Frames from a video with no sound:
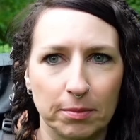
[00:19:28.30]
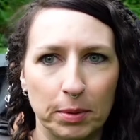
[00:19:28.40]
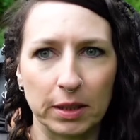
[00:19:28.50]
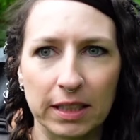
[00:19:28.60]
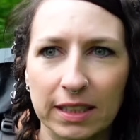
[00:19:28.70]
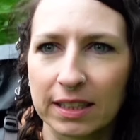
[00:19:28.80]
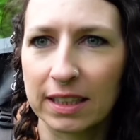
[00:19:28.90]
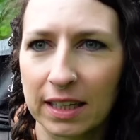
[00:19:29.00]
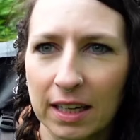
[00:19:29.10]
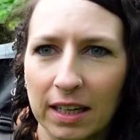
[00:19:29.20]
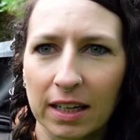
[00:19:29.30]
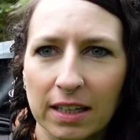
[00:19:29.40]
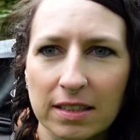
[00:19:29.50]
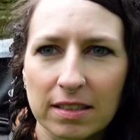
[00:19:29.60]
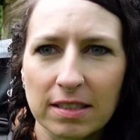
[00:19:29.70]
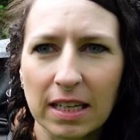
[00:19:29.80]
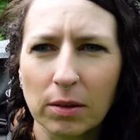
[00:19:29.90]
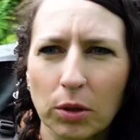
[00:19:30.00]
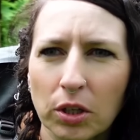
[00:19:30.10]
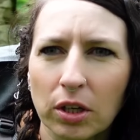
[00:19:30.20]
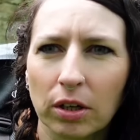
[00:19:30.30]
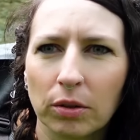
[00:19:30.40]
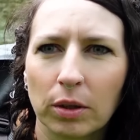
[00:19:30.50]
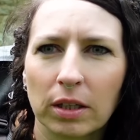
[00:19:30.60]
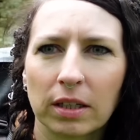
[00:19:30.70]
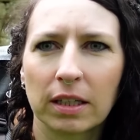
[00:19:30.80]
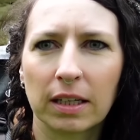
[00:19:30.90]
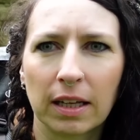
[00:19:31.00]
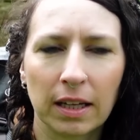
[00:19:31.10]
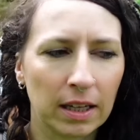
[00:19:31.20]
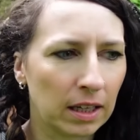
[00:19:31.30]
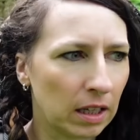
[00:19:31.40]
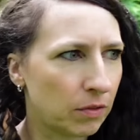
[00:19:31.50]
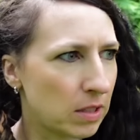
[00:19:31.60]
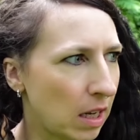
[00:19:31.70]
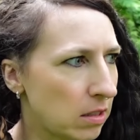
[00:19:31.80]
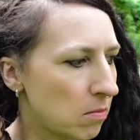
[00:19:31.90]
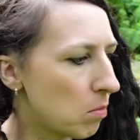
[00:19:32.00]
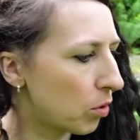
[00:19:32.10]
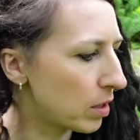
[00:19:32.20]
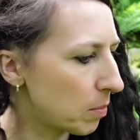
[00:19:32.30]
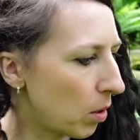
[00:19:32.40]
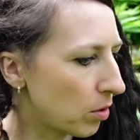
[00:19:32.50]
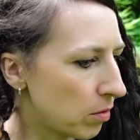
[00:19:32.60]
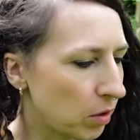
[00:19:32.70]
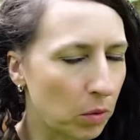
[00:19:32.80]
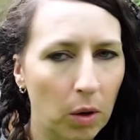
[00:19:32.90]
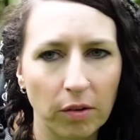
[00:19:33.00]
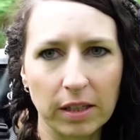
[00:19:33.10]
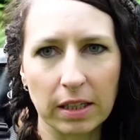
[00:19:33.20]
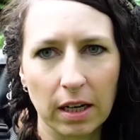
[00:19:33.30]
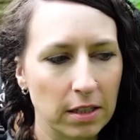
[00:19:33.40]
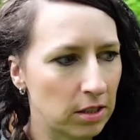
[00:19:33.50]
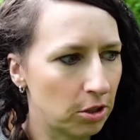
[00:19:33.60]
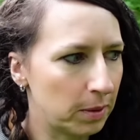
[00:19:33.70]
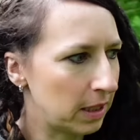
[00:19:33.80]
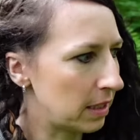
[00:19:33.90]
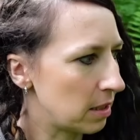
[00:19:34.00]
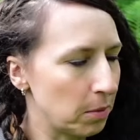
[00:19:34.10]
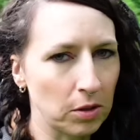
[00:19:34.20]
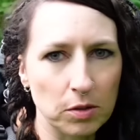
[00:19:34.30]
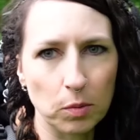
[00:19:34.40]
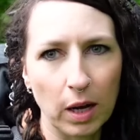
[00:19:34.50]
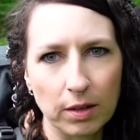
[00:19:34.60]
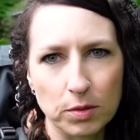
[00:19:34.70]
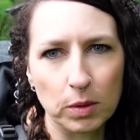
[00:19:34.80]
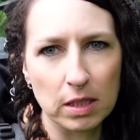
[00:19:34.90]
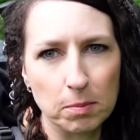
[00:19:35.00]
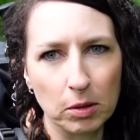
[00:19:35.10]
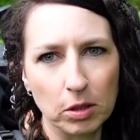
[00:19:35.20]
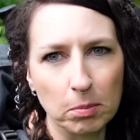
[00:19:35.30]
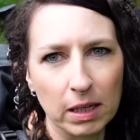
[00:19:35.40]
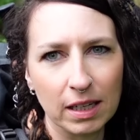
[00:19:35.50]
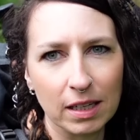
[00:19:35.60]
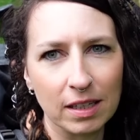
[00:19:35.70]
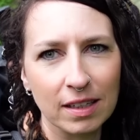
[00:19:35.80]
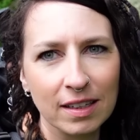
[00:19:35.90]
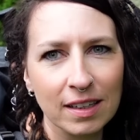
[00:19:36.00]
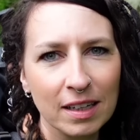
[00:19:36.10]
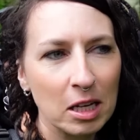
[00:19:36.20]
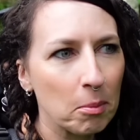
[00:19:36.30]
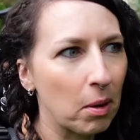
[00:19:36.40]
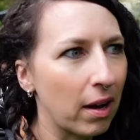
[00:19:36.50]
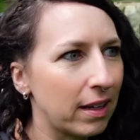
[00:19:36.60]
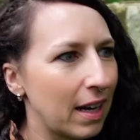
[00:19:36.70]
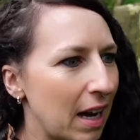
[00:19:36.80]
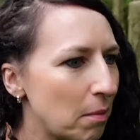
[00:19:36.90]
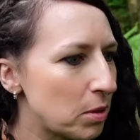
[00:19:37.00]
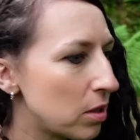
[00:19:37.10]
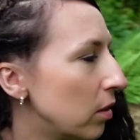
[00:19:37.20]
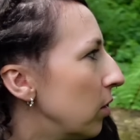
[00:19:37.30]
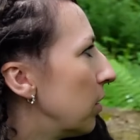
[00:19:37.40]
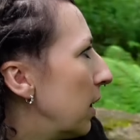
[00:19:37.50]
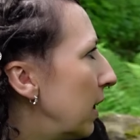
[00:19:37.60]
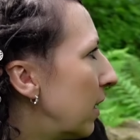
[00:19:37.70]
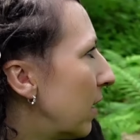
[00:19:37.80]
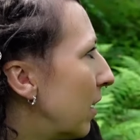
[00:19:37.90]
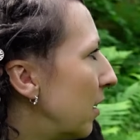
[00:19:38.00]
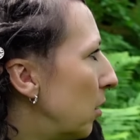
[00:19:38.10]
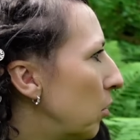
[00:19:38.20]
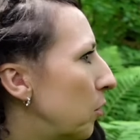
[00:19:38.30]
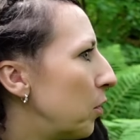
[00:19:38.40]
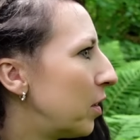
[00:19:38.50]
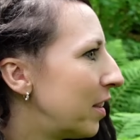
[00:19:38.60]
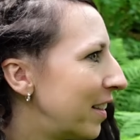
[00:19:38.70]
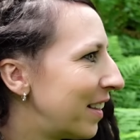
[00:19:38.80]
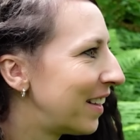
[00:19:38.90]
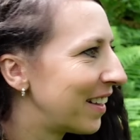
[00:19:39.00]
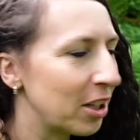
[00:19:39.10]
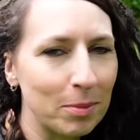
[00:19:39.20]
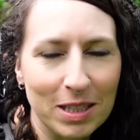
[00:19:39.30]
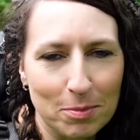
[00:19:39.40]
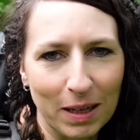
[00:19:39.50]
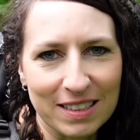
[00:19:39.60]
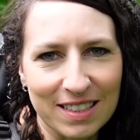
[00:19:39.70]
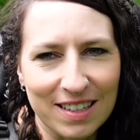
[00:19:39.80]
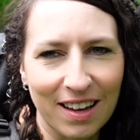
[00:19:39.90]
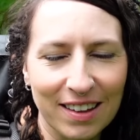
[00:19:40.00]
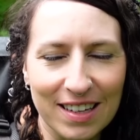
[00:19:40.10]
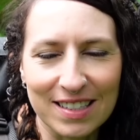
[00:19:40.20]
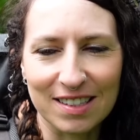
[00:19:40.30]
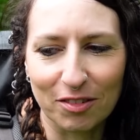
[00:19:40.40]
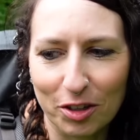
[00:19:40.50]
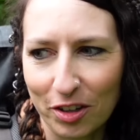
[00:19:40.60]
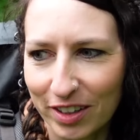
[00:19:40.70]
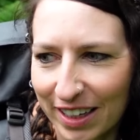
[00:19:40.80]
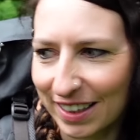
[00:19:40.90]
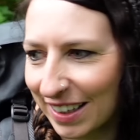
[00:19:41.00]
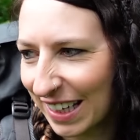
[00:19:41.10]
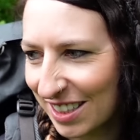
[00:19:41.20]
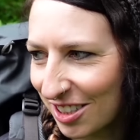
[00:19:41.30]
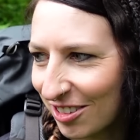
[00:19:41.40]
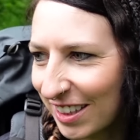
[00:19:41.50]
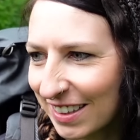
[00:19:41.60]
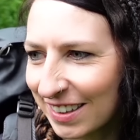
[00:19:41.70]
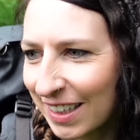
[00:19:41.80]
but does anyone know if Stanton Moor is part of the quarry? I assume it is, because why else would this building be here? But I absolutely love coming to places like this that have got like history, and